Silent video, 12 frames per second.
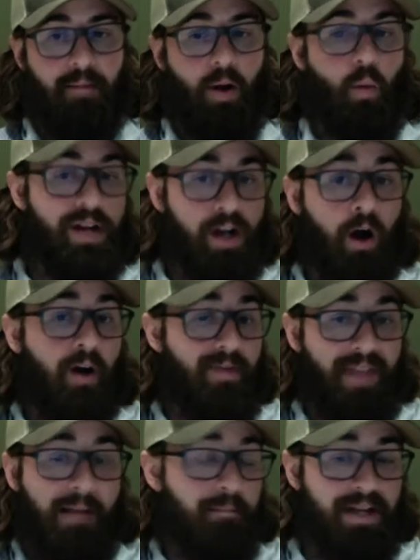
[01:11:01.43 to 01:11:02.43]
but we are in
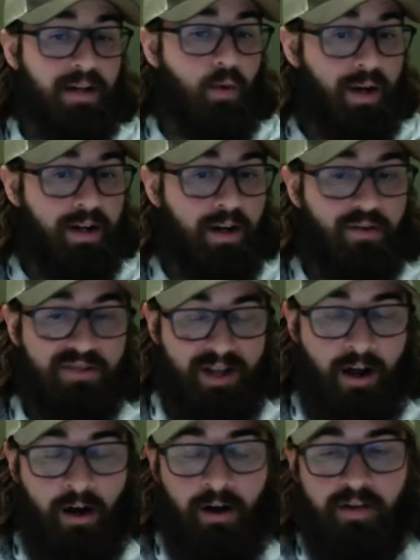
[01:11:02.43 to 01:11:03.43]
that peak window
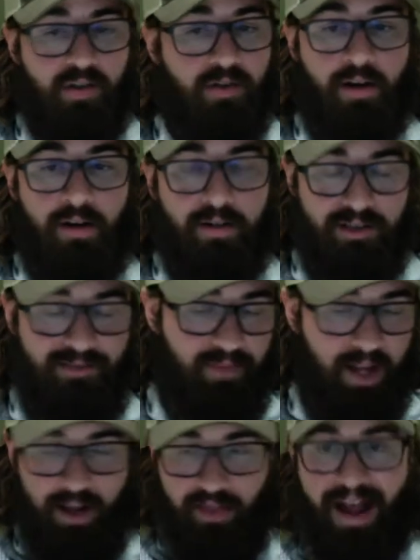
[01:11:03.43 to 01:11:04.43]
sauger not,
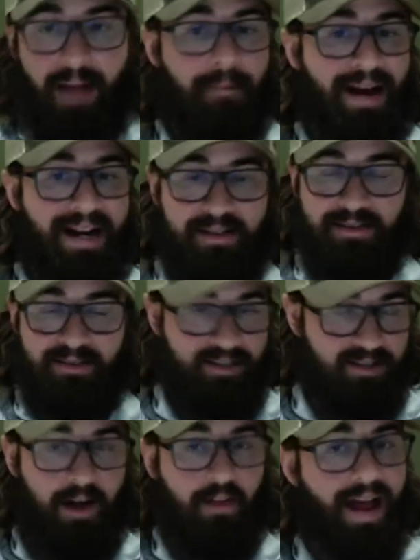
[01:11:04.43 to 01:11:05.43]
that bite does
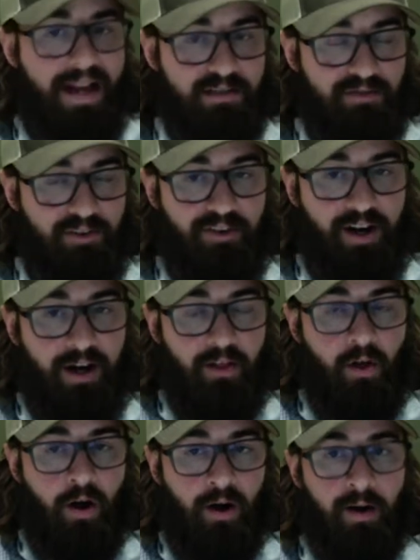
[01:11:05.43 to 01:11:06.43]
not last for very
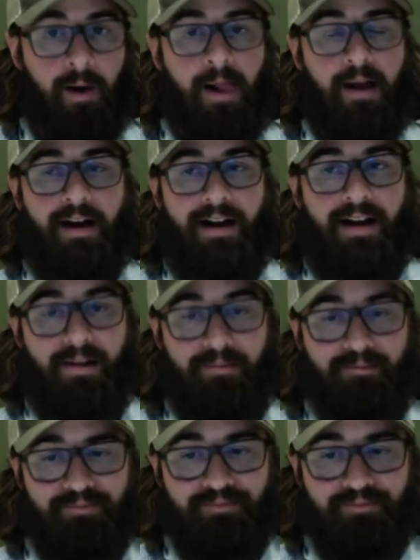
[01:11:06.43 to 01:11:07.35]
long um,